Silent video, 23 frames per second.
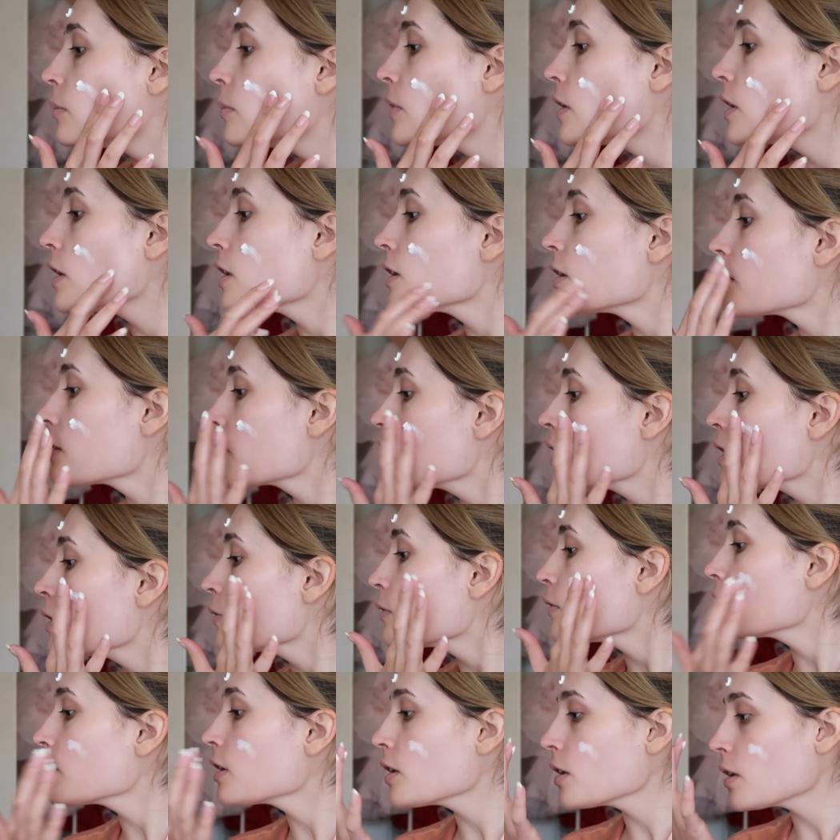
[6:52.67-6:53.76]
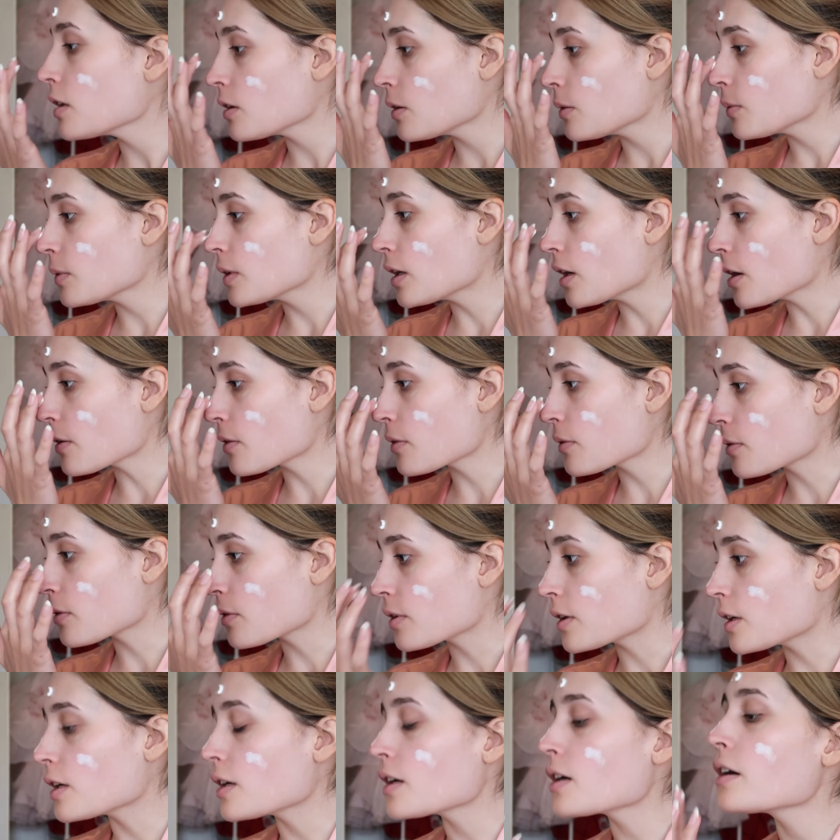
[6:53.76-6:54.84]
But thankfully we got
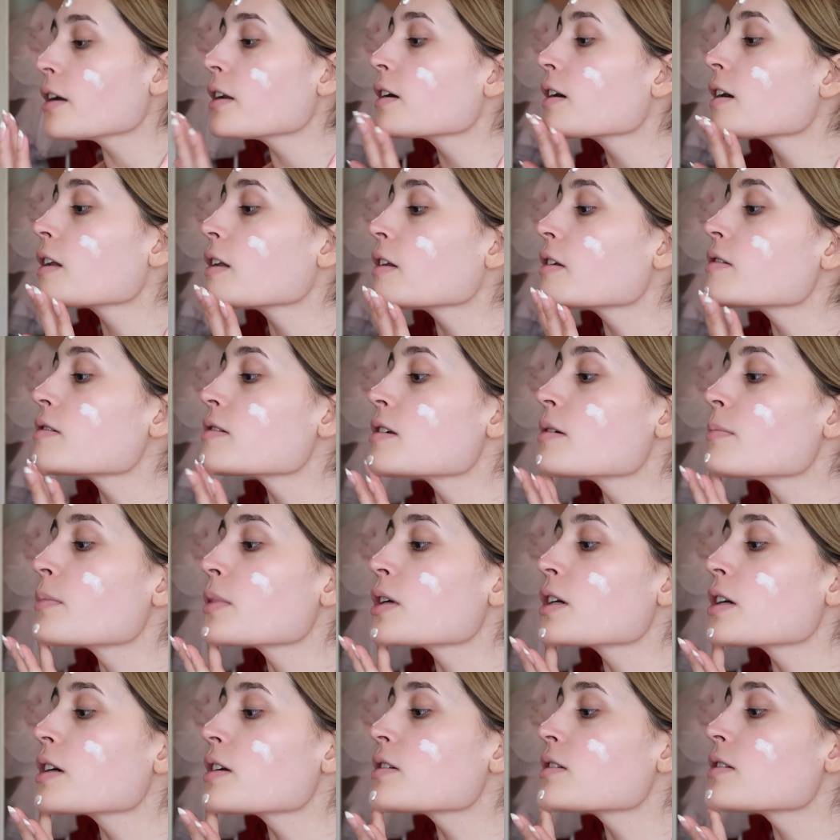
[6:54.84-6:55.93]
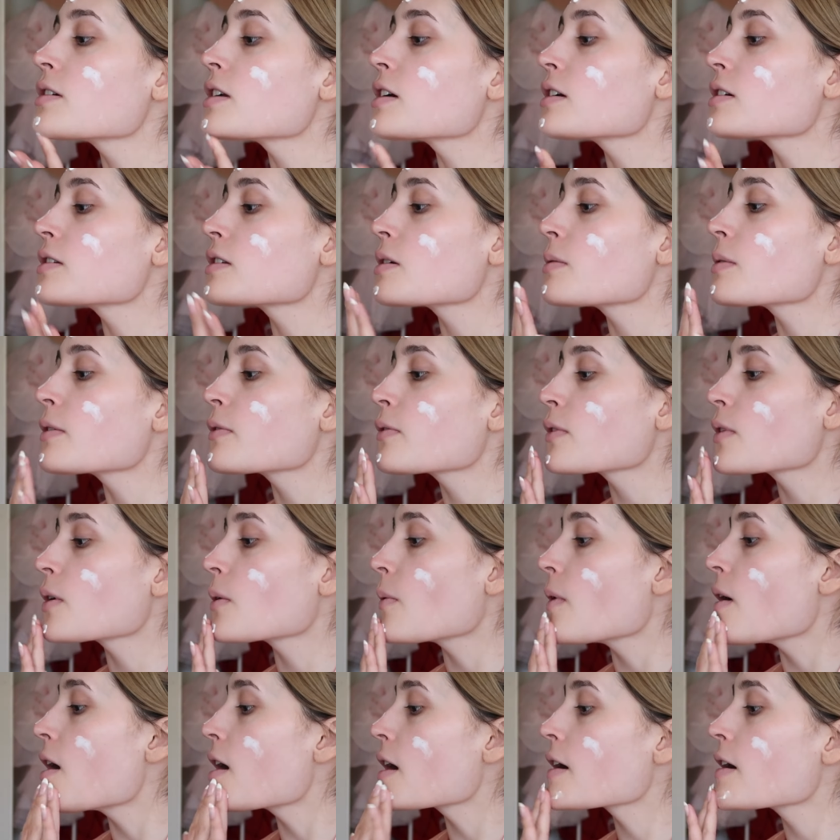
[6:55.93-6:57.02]
through it. I did get a little sunburn yesterday because I went for a
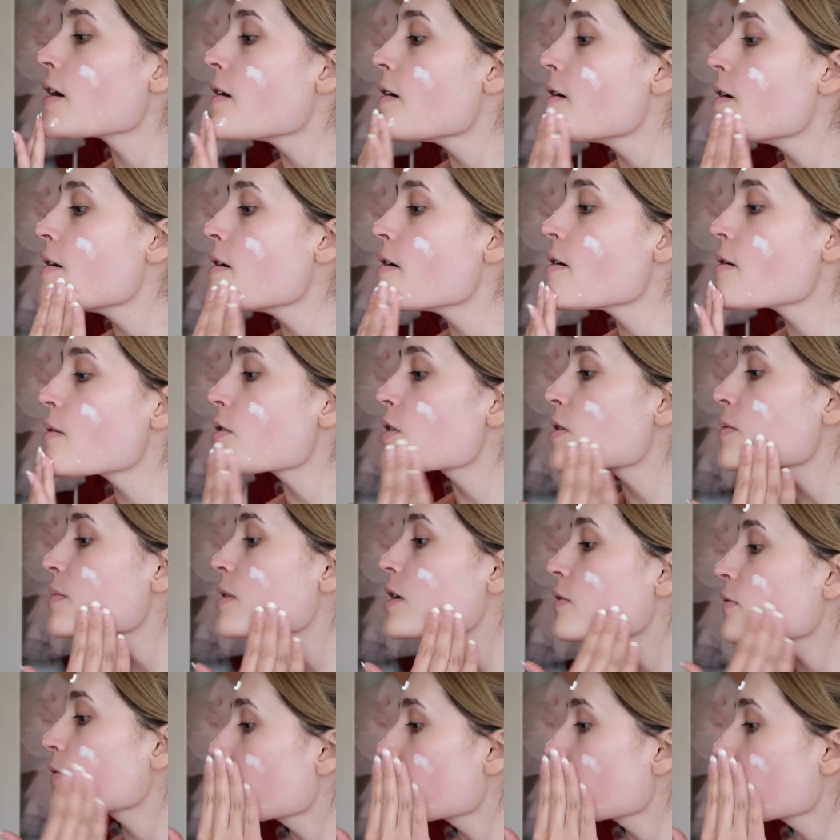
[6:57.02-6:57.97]
walk with my